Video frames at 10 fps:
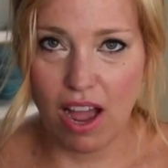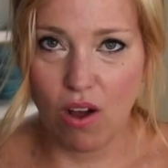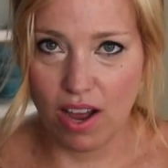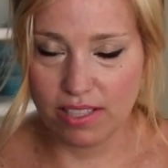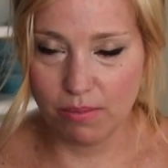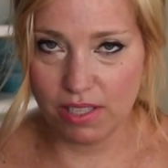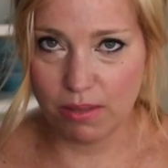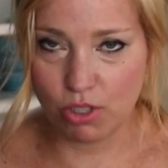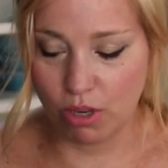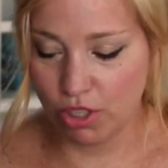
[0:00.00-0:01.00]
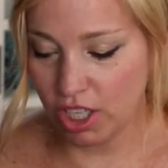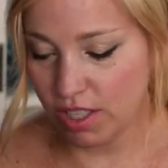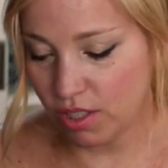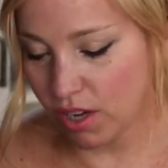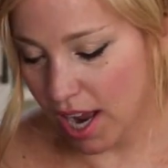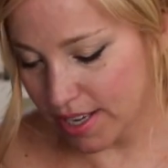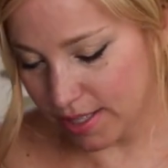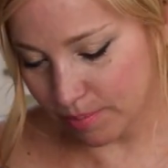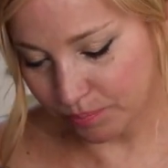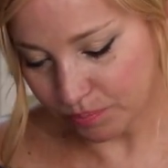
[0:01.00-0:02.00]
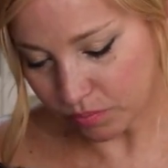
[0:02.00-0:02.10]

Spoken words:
how awesome this subscription is, you guys.